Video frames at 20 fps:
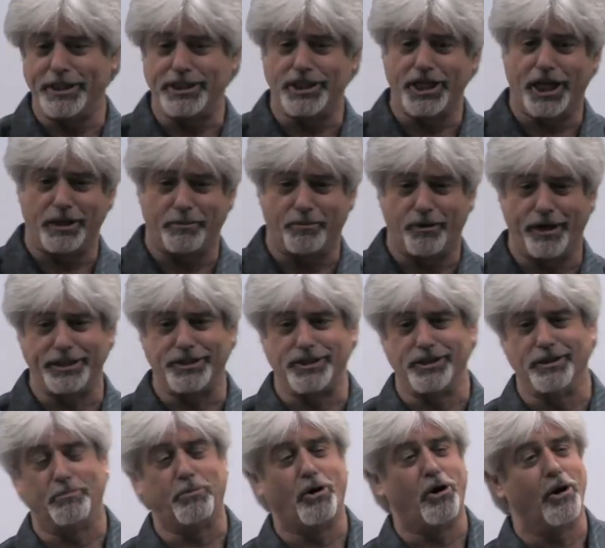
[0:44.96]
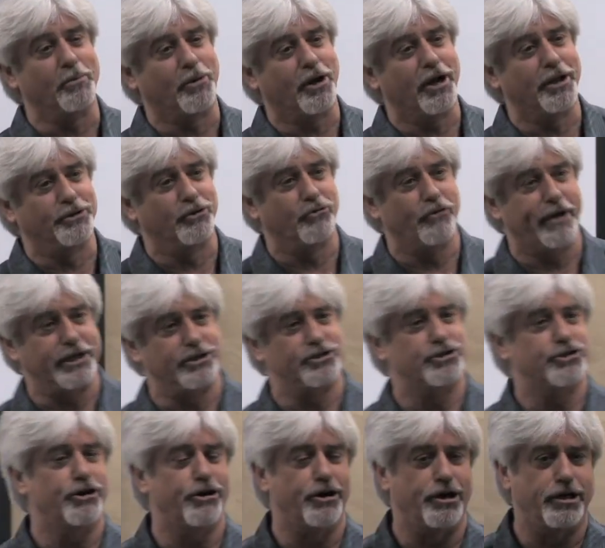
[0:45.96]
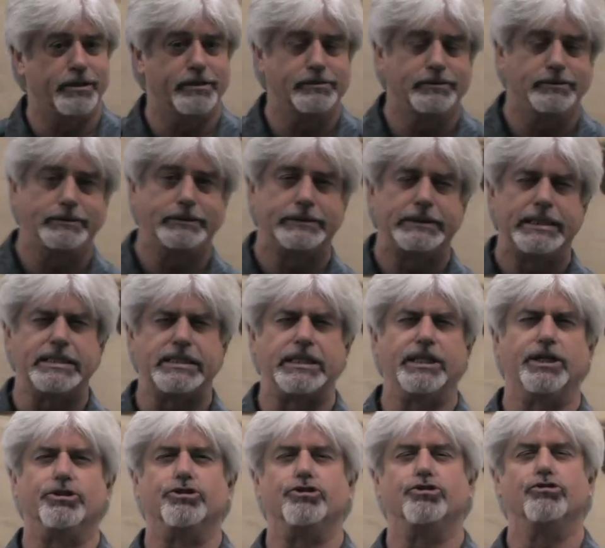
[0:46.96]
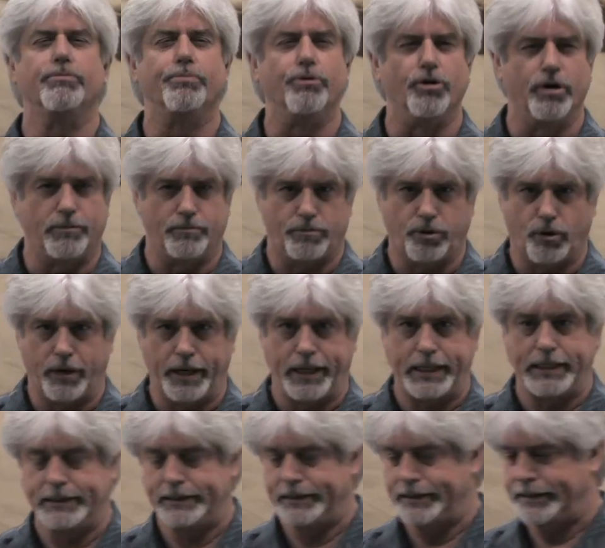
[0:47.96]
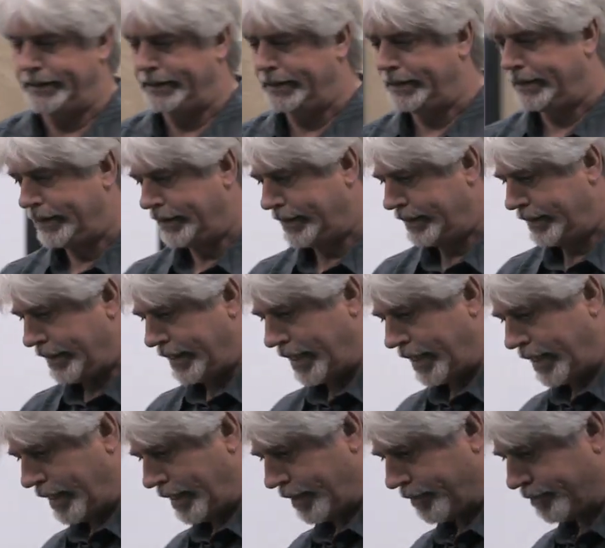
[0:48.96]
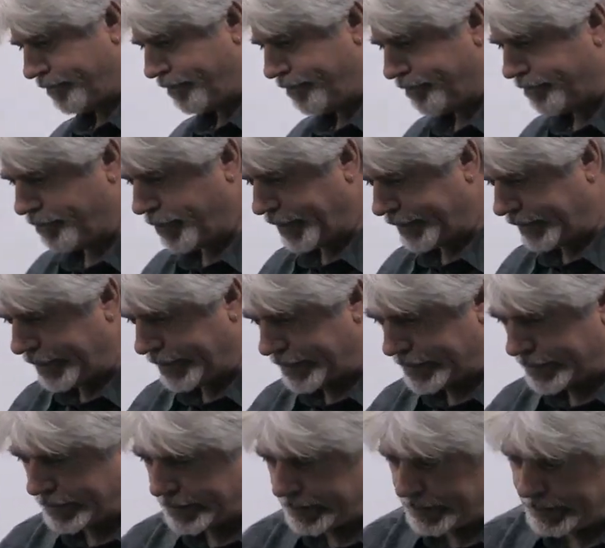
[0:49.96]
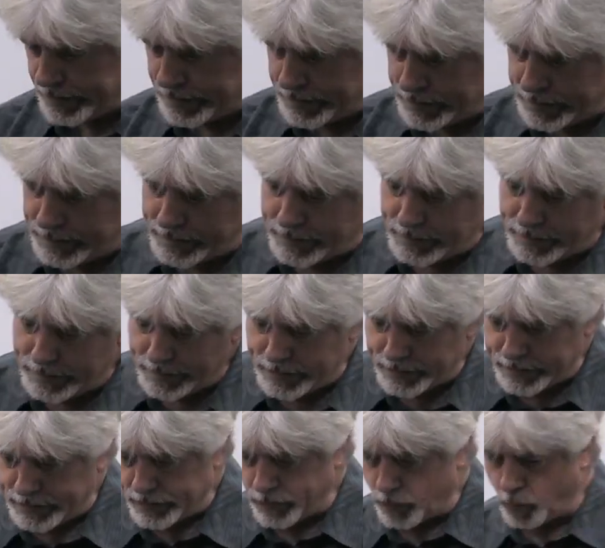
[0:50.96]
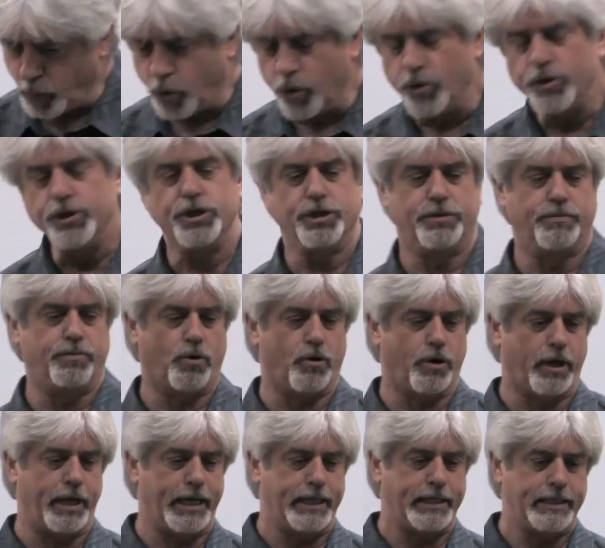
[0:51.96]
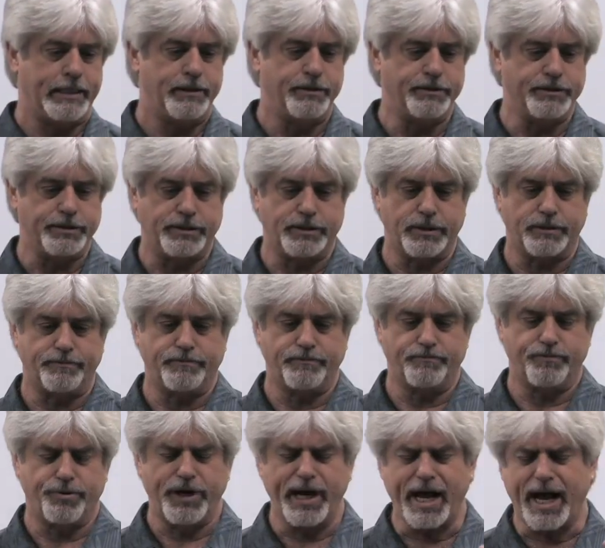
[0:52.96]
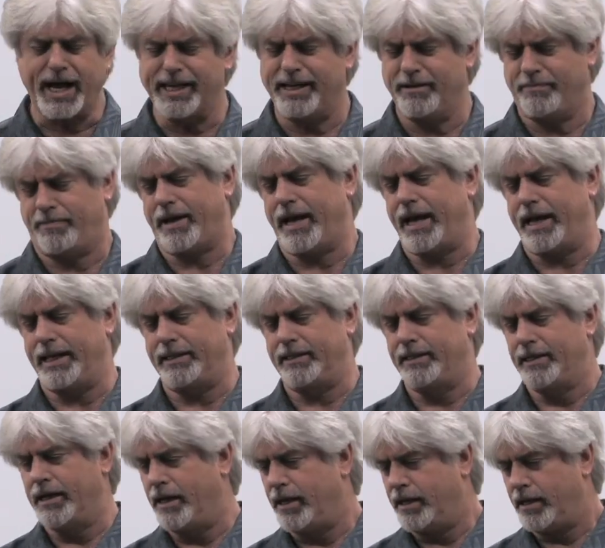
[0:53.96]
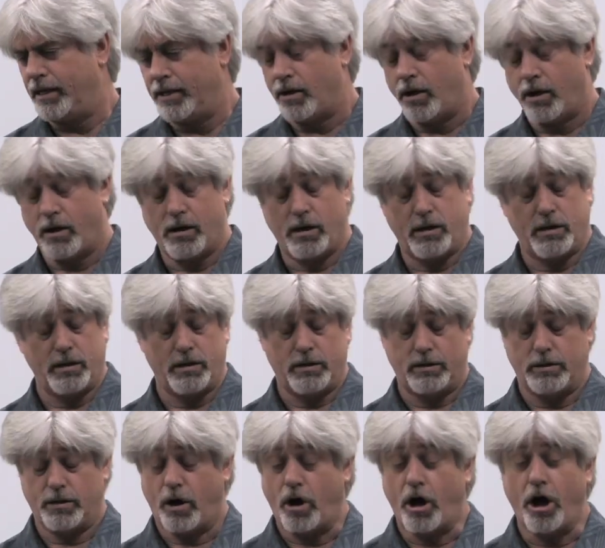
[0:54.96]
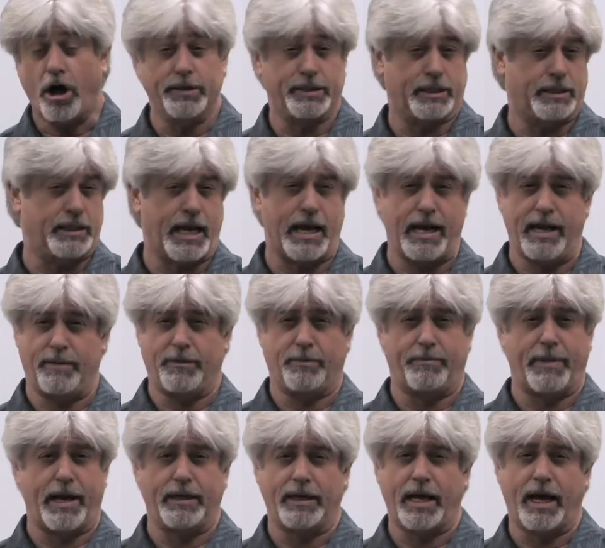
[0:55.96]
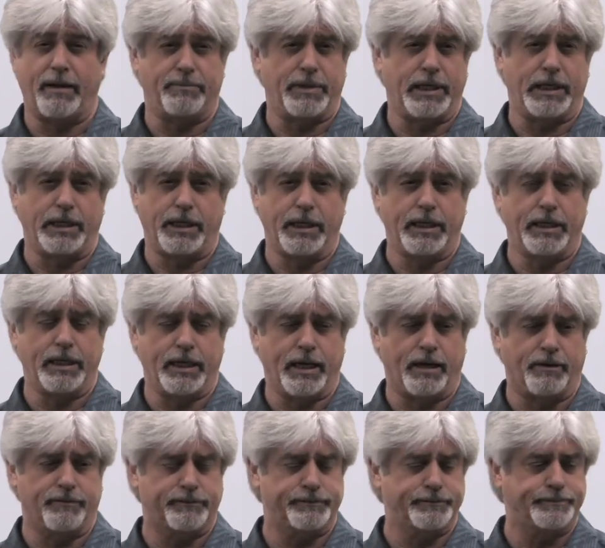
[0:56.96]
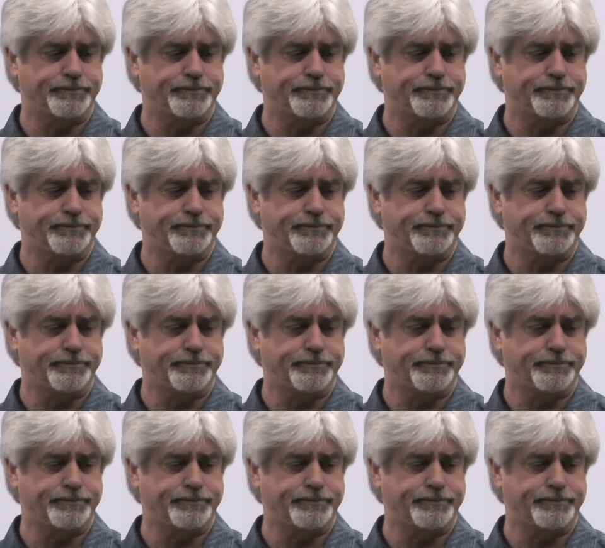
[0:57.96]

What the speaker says: celebrates in a poem called The Red Shirt. He's the exuberant boy. But this wounded boy who's preoccupied all the time about not being good enough,